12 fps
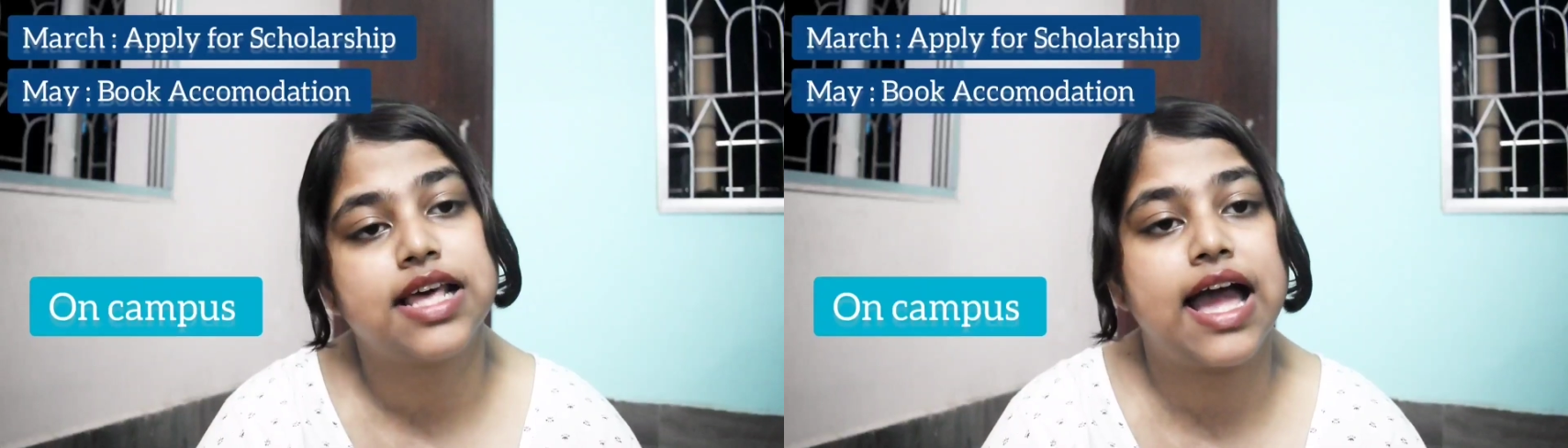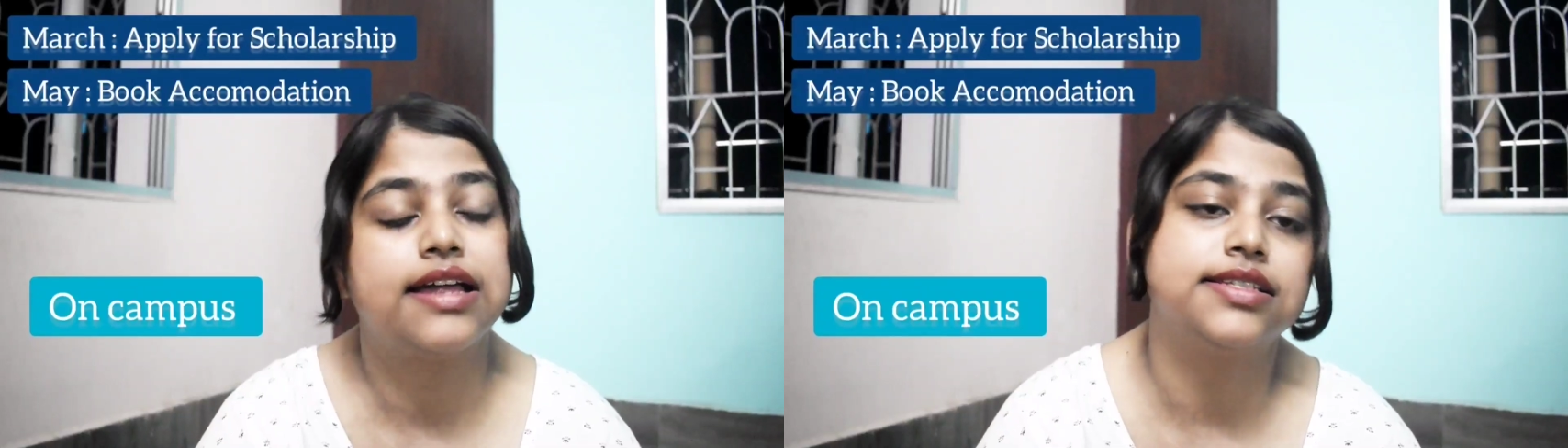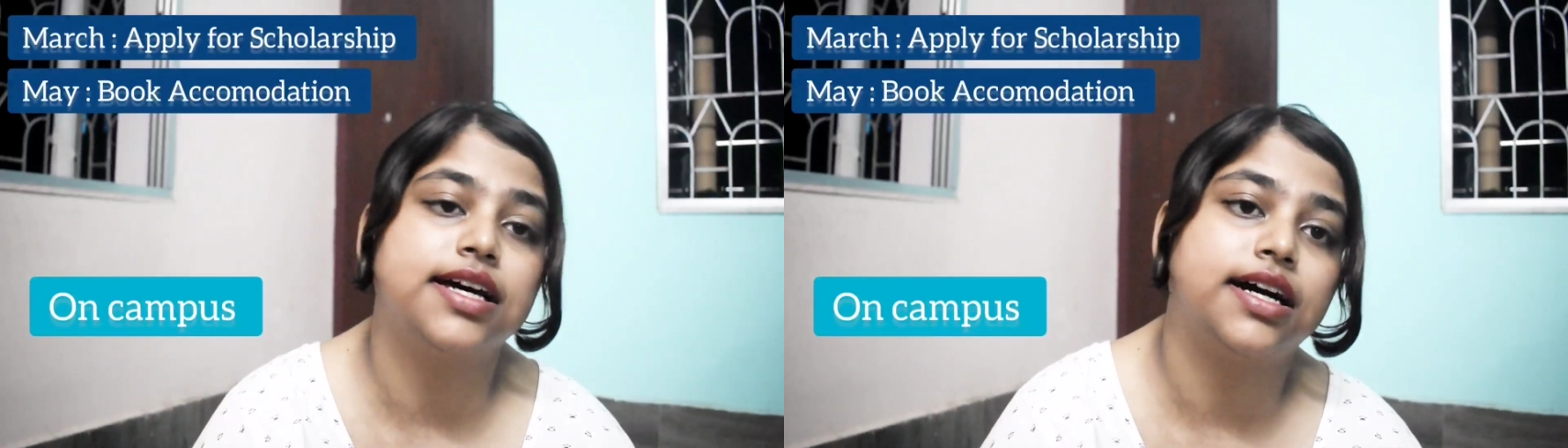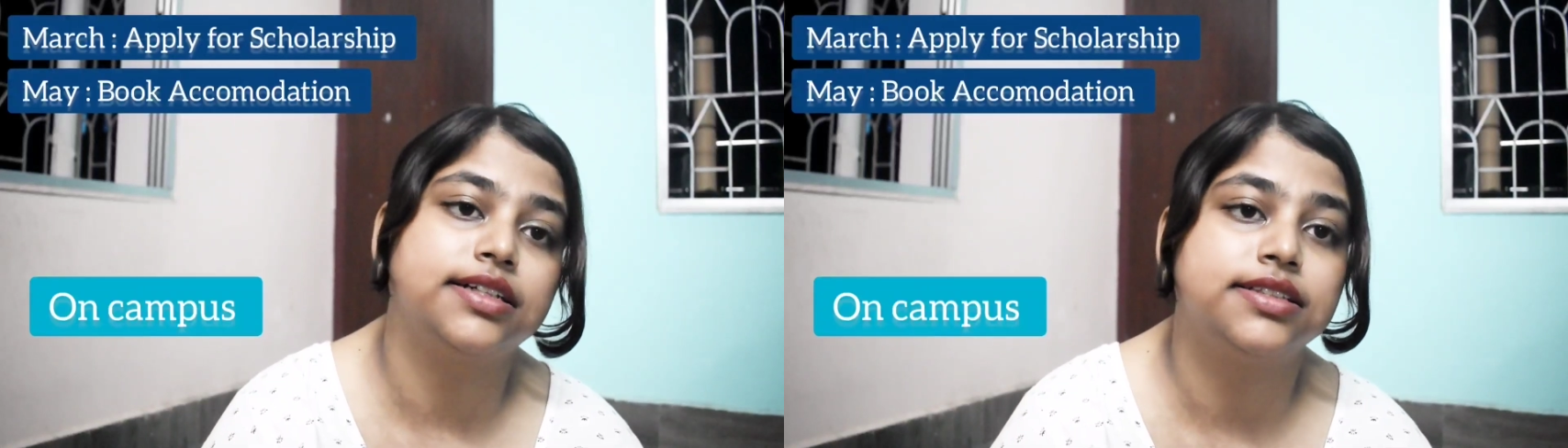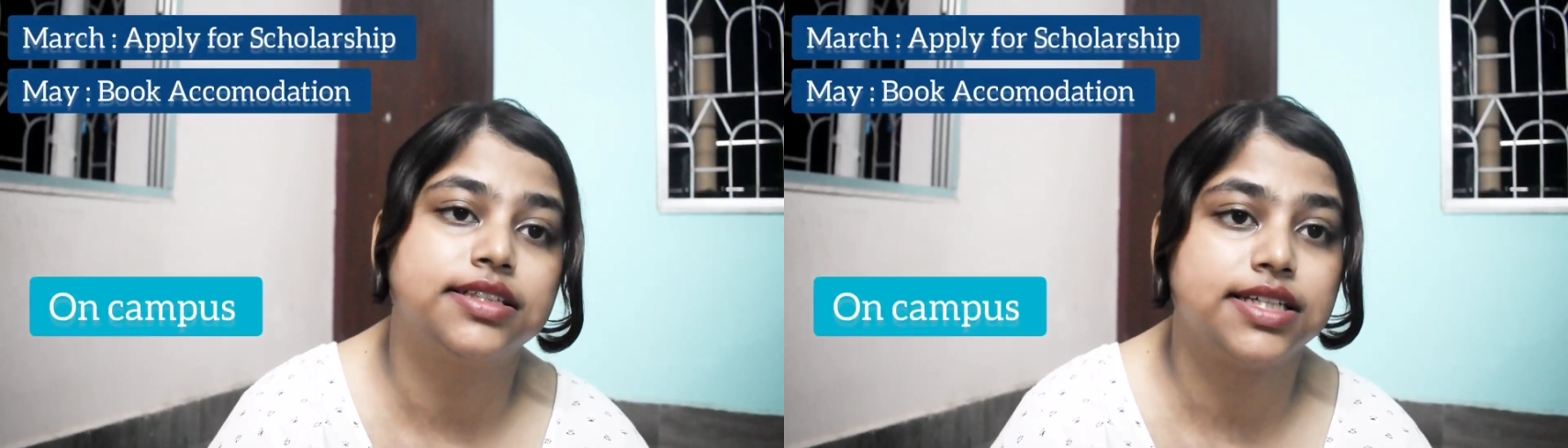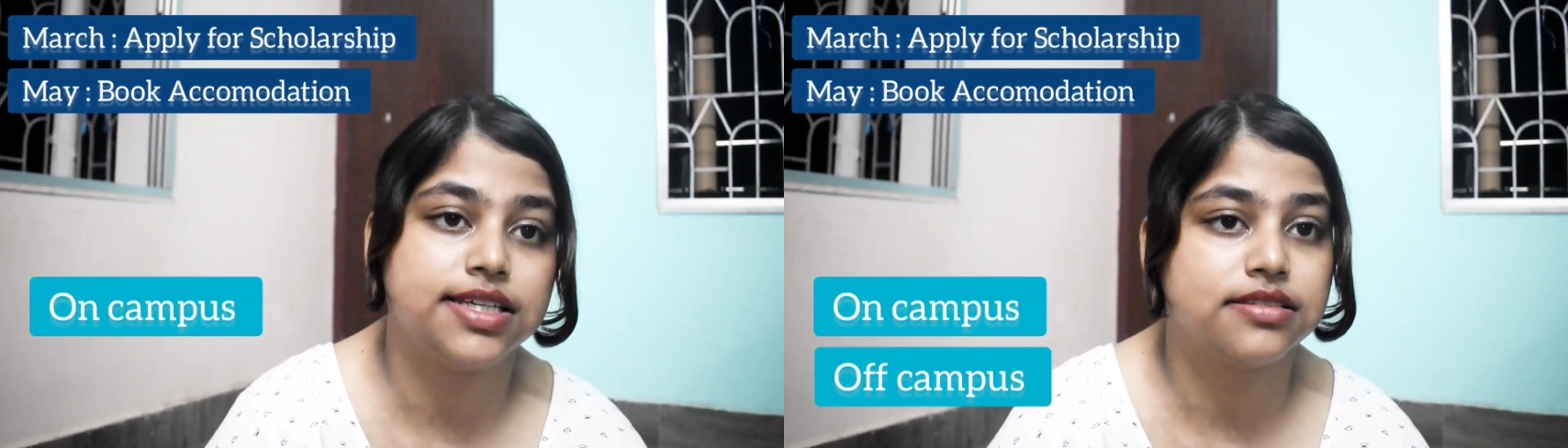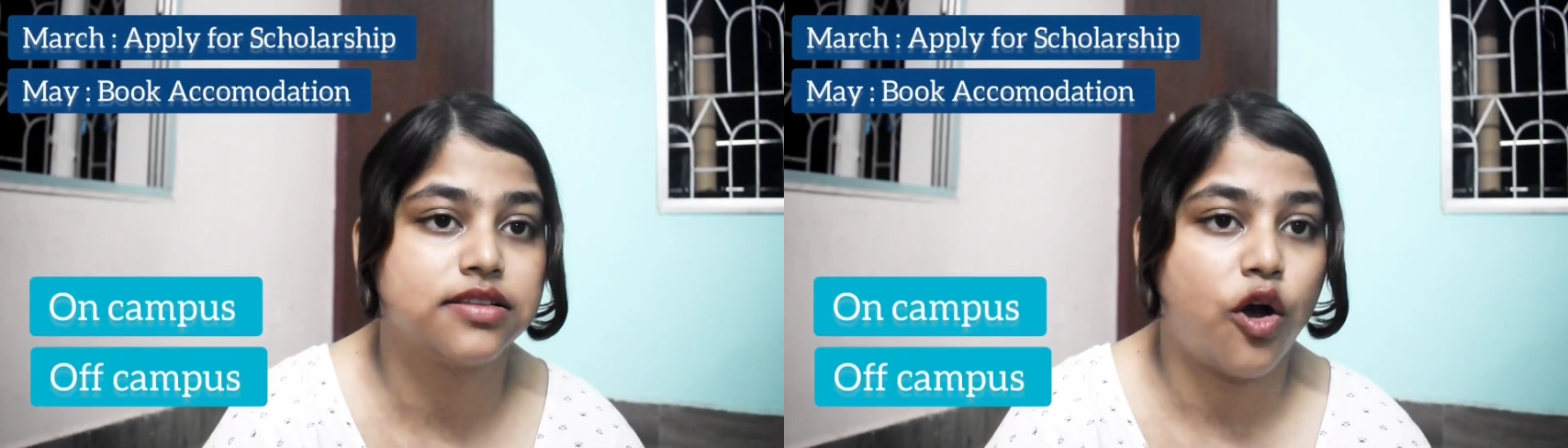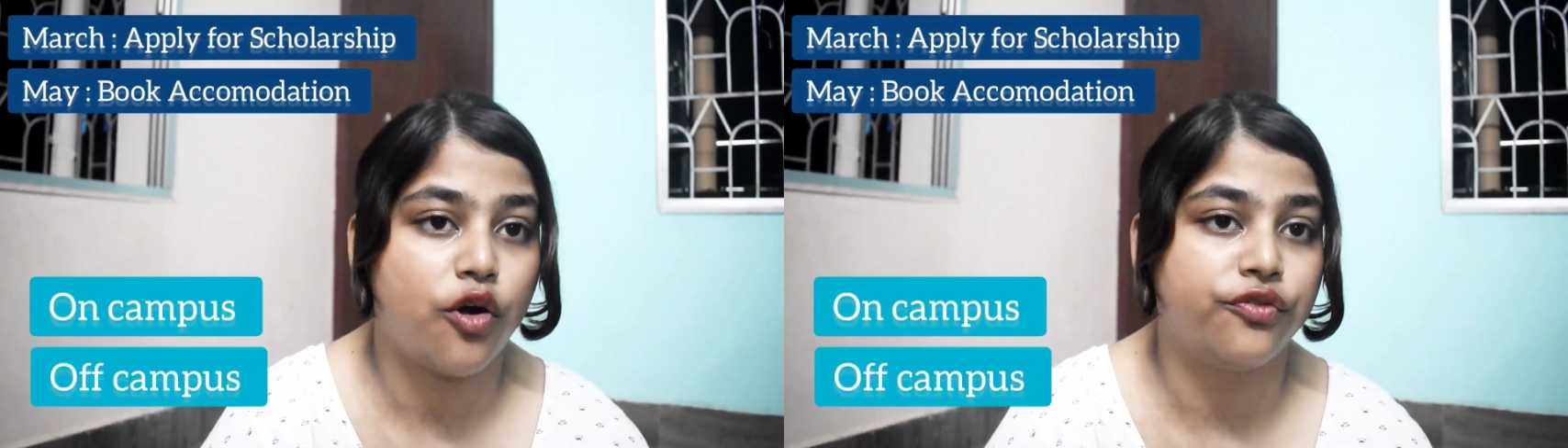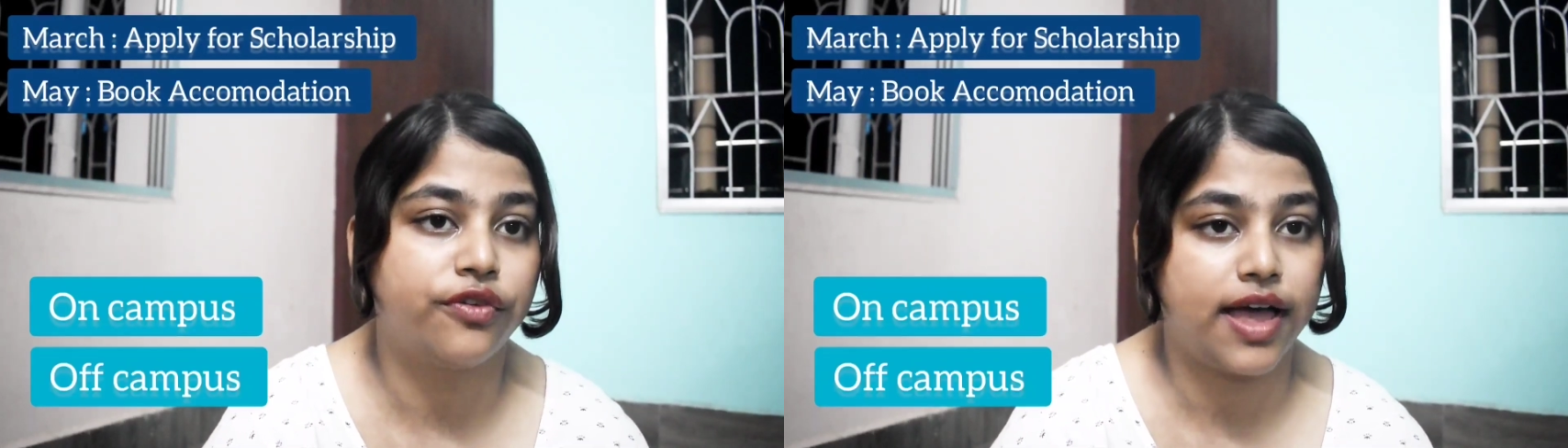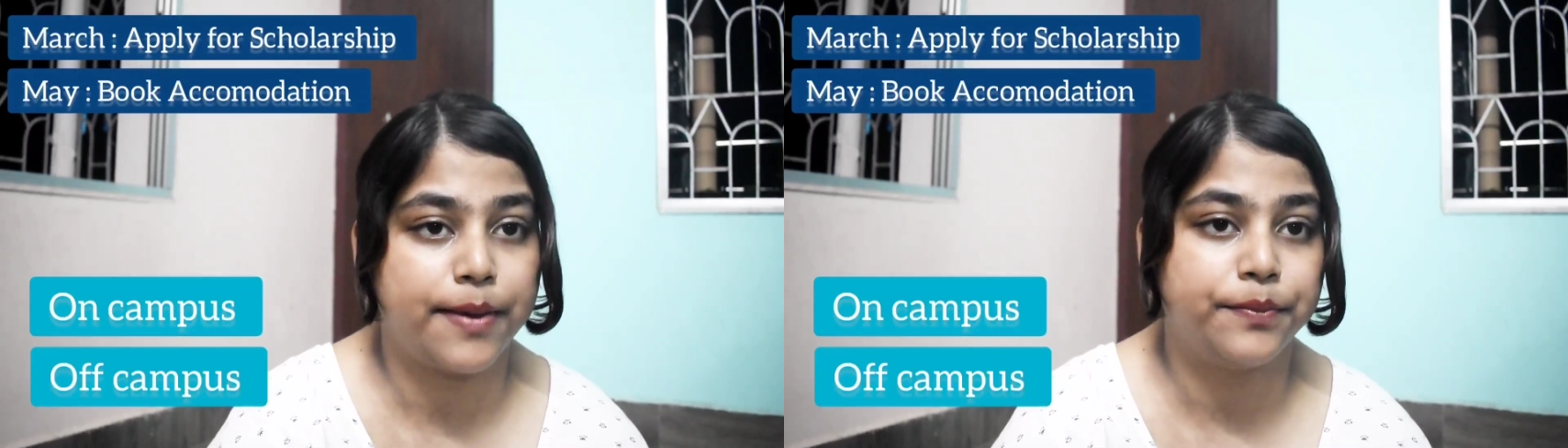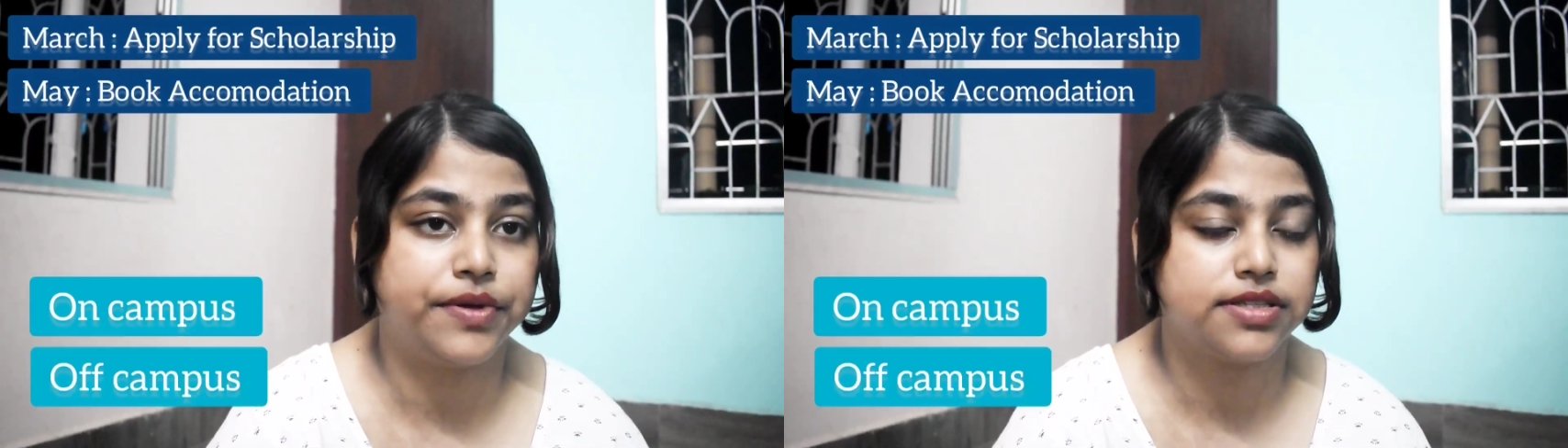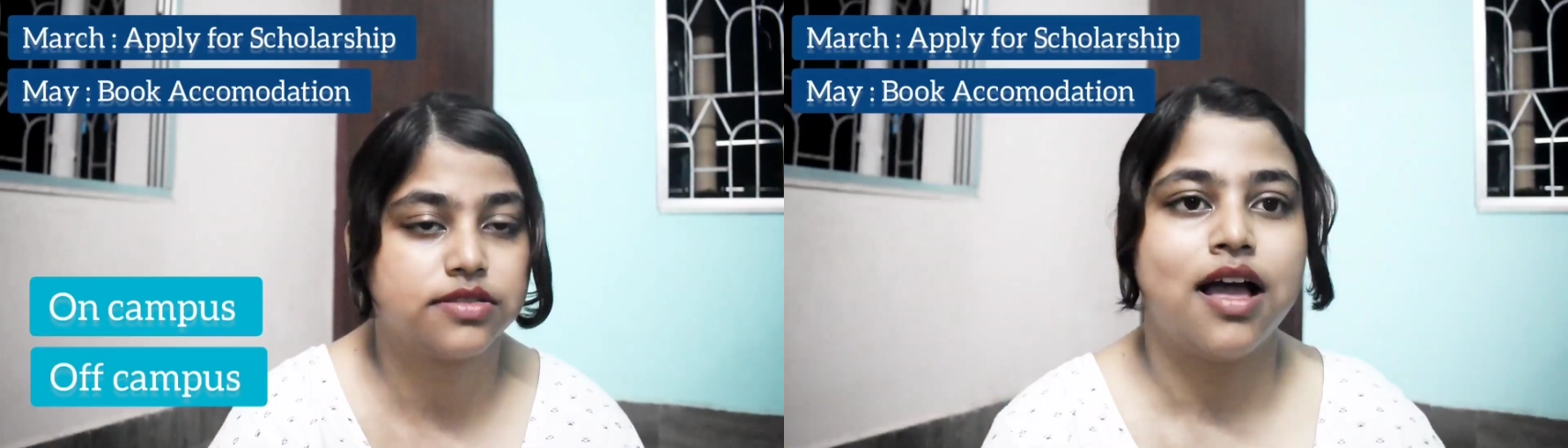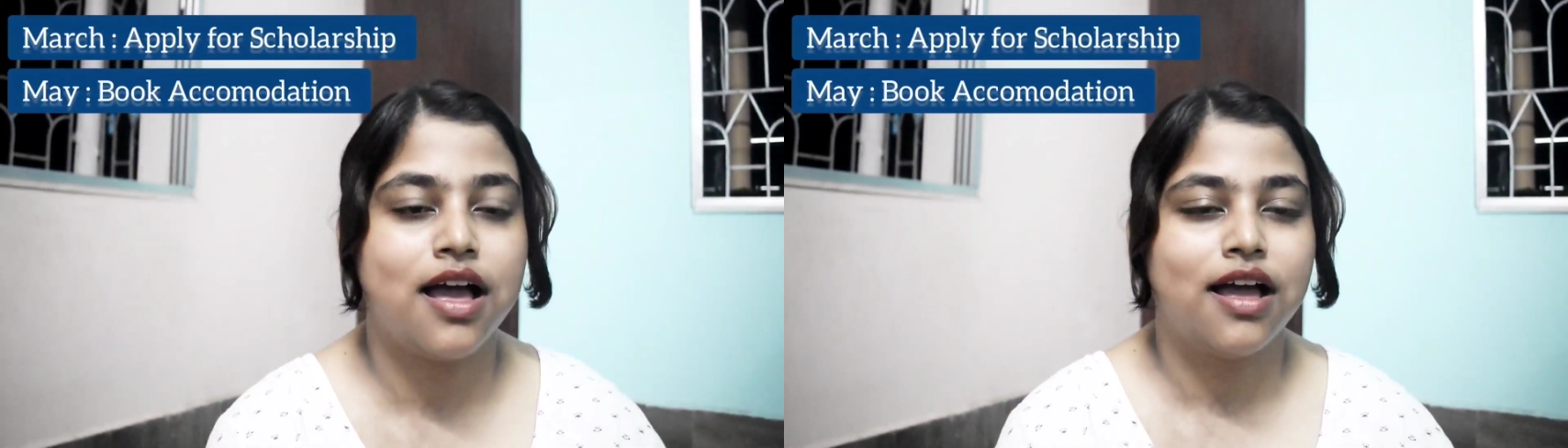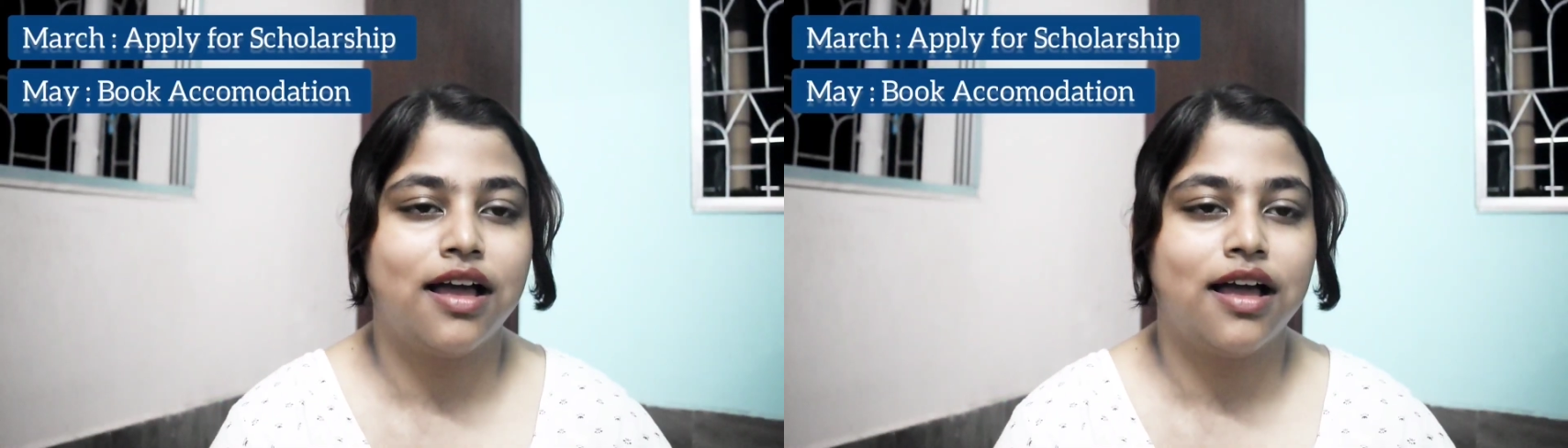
and the other is off campus.